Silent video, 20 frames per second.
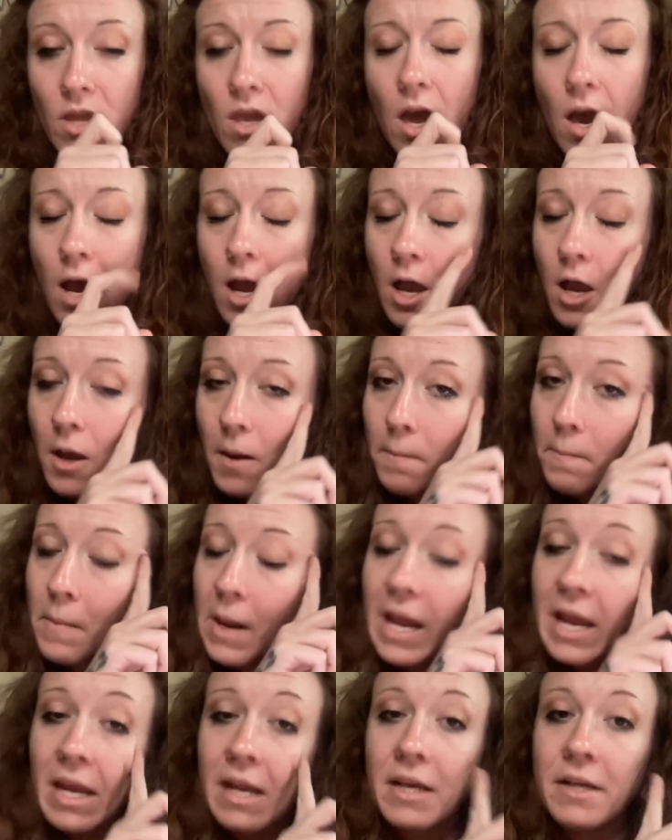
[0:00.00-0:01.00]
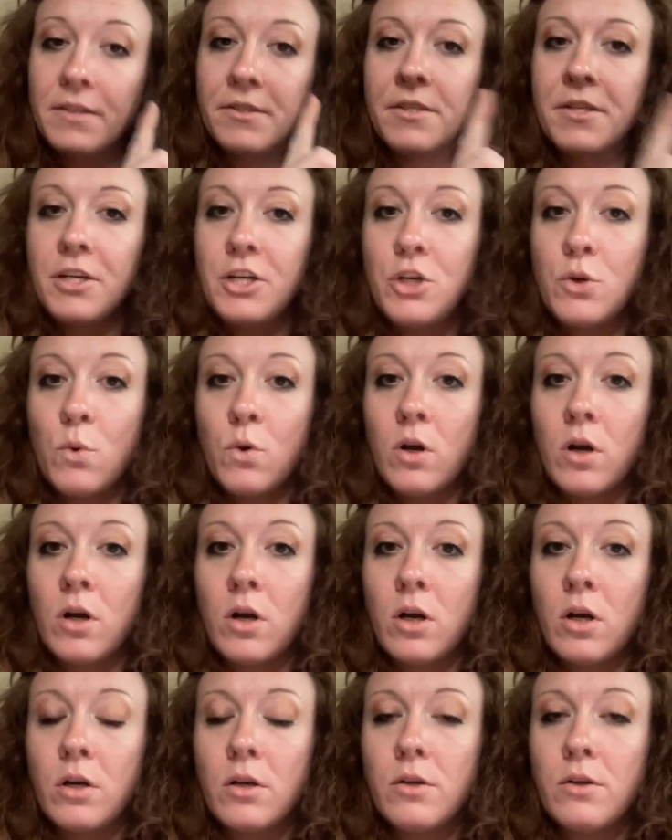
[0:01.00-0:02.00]
and
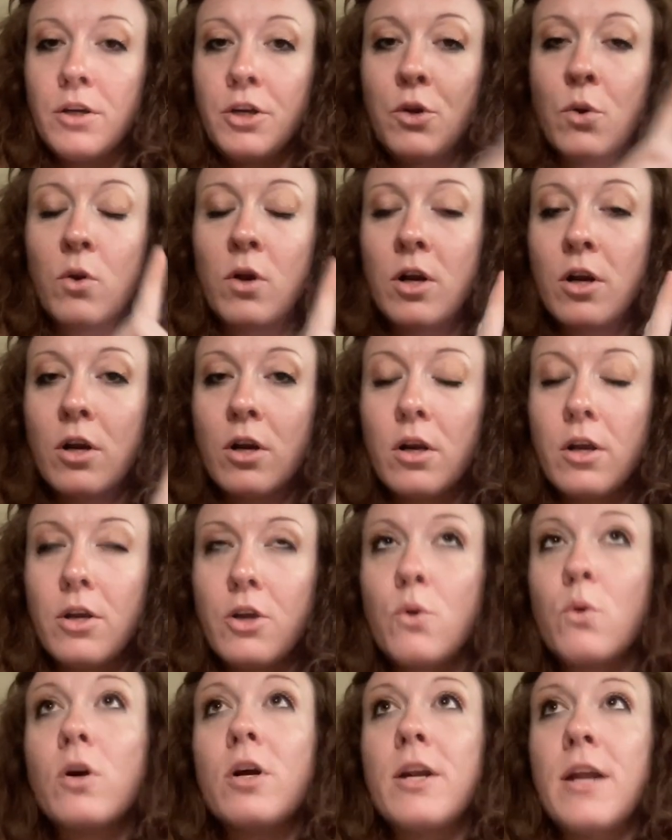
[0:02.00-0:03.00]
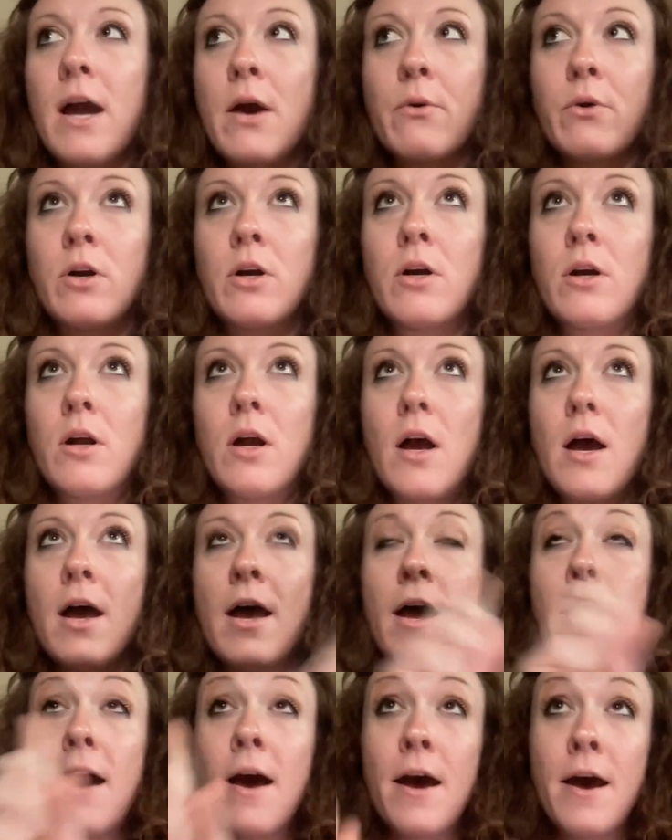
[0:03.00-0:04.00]
you're an hour
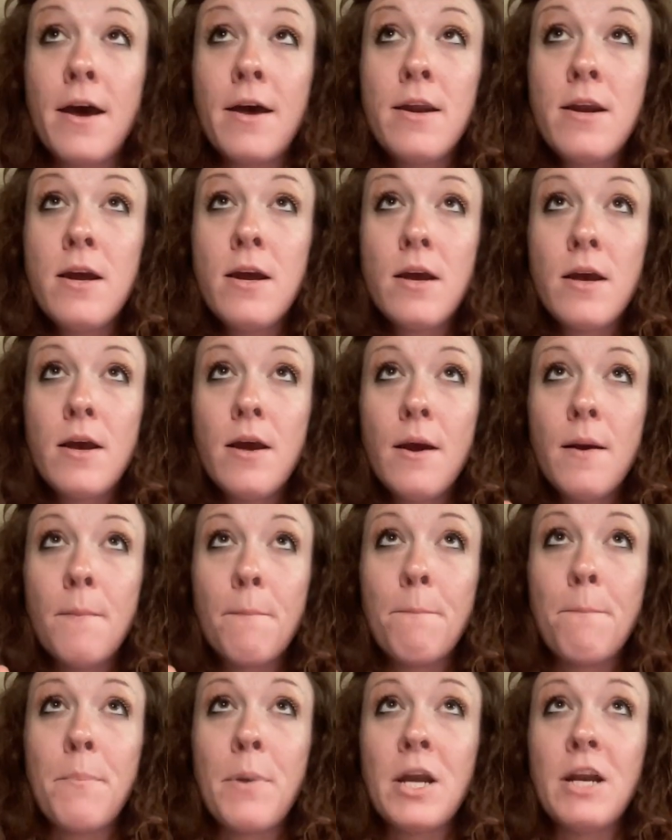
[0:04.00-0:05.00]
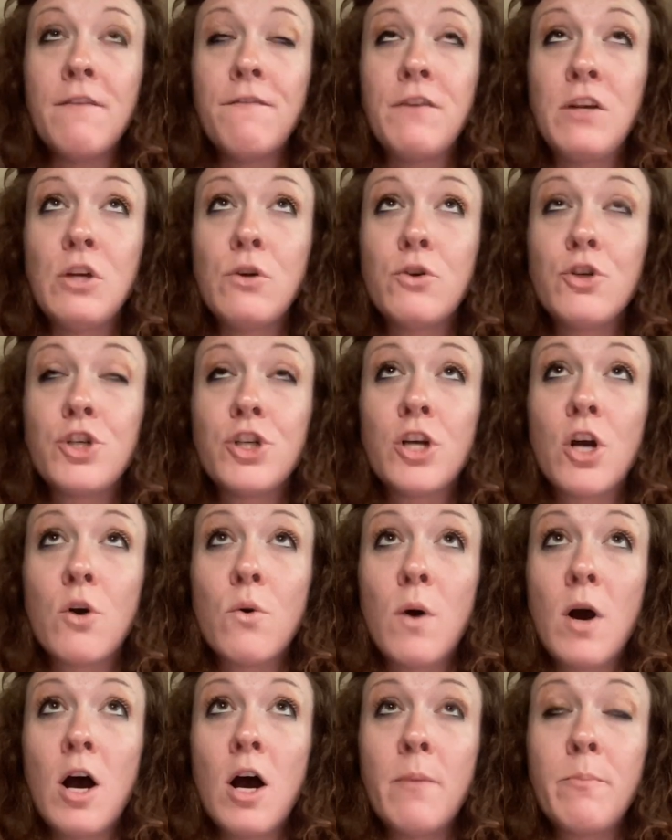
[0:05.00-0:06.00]
ahead, but if you
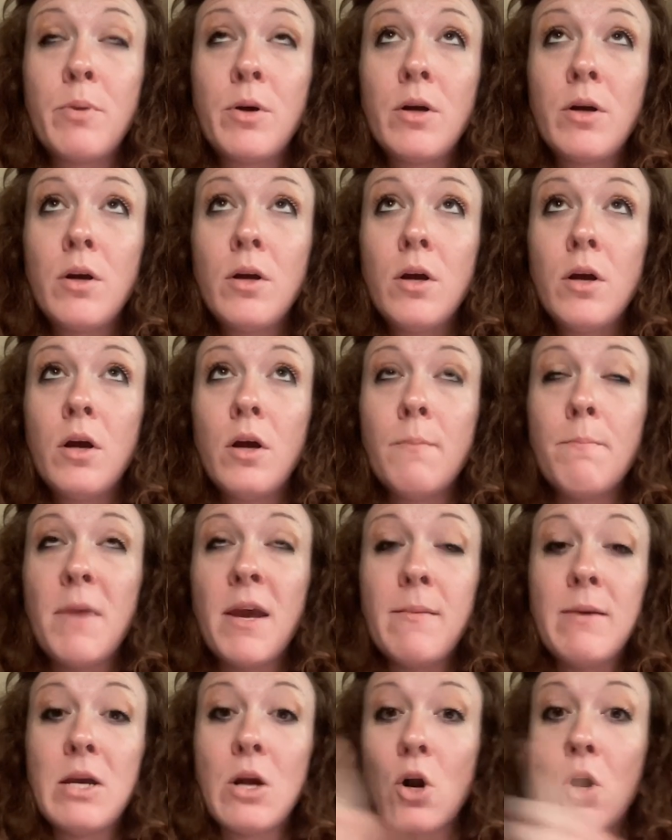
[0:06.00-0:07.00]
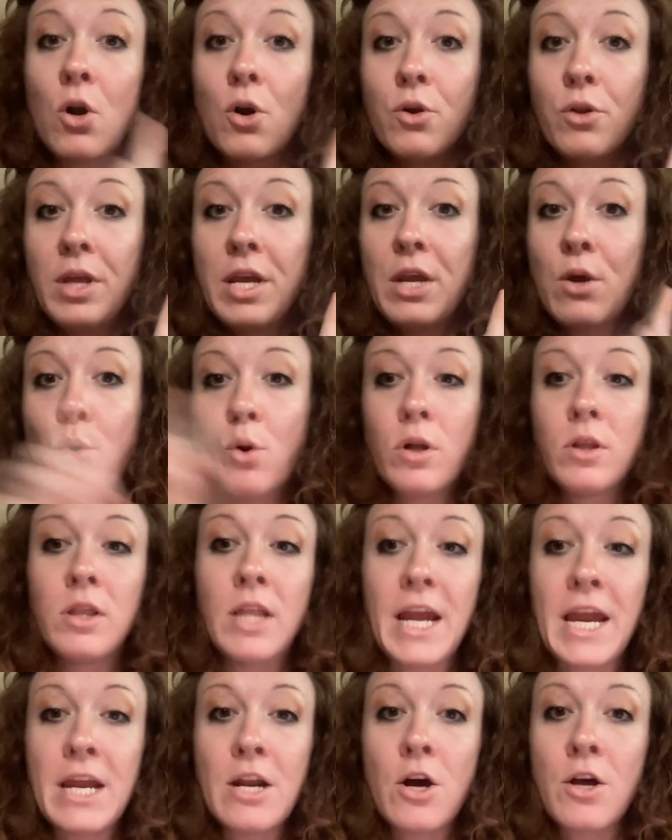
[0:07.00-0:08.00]
show up maybe early or
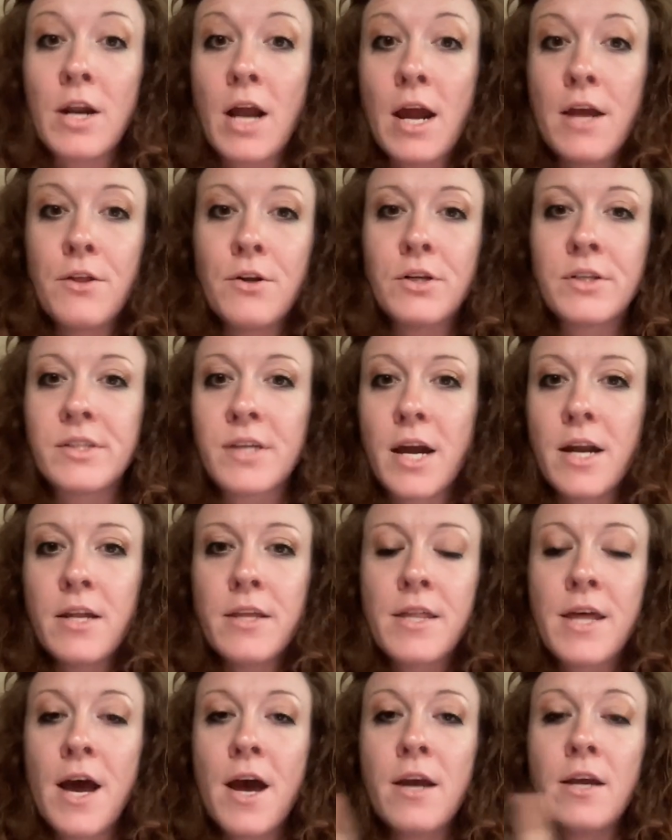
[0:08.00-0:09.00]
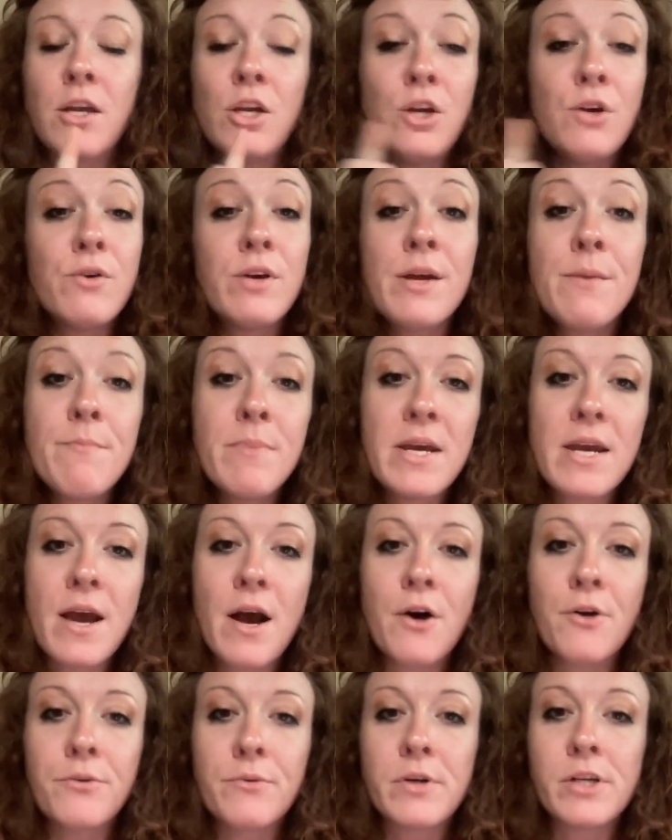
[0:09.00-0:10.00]
late on either side of that, you can be
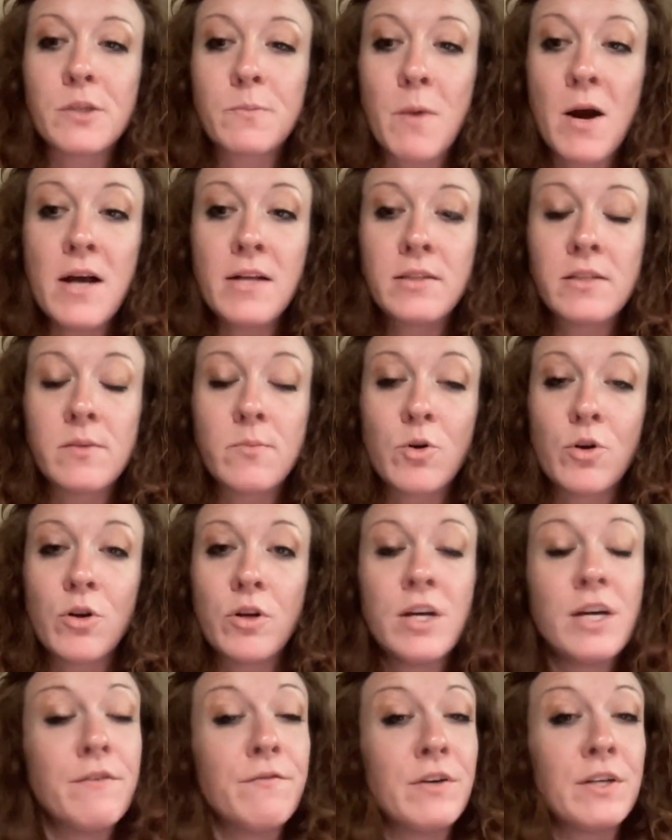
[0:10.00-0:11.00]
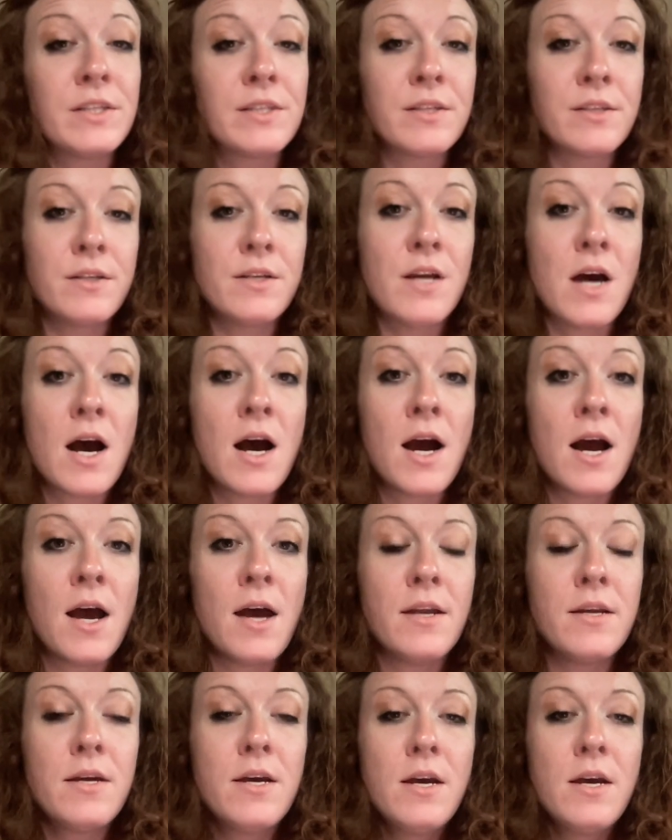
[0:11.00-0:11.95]
held responsible if it's not